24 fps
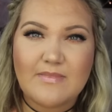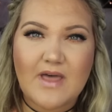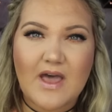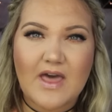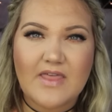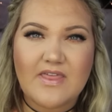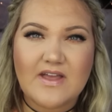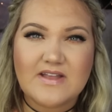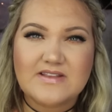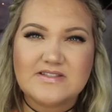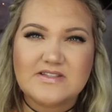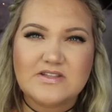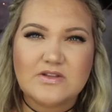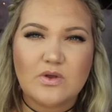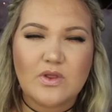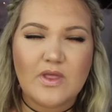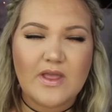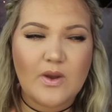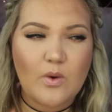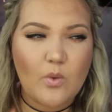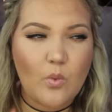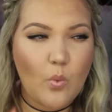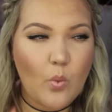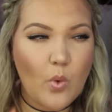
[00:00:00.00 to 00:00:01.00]
That, that's the
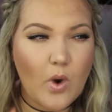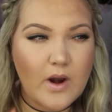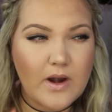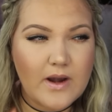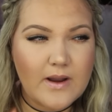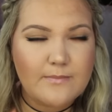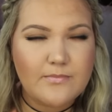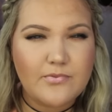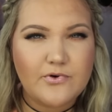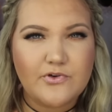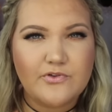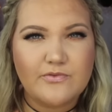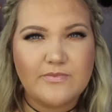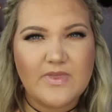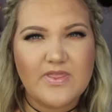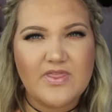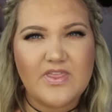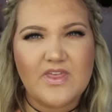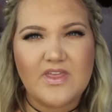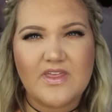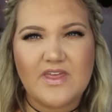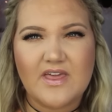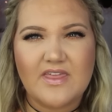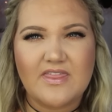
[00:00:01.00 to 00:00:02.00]
like one improvement
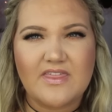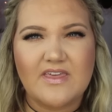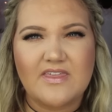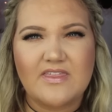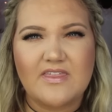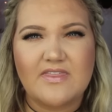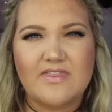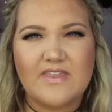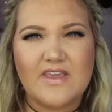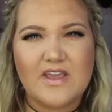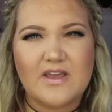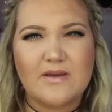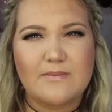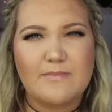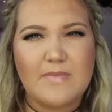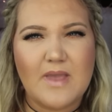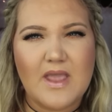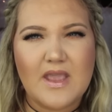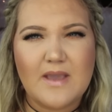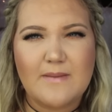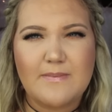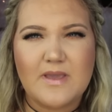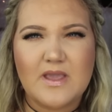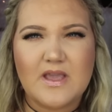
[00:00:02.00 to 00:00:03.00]
that I think that they could
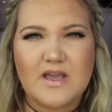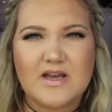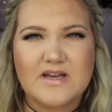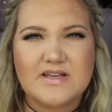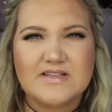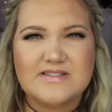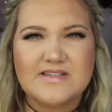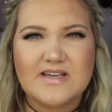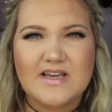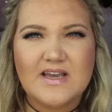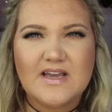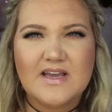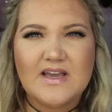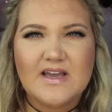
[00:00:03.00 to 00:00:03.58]
make, because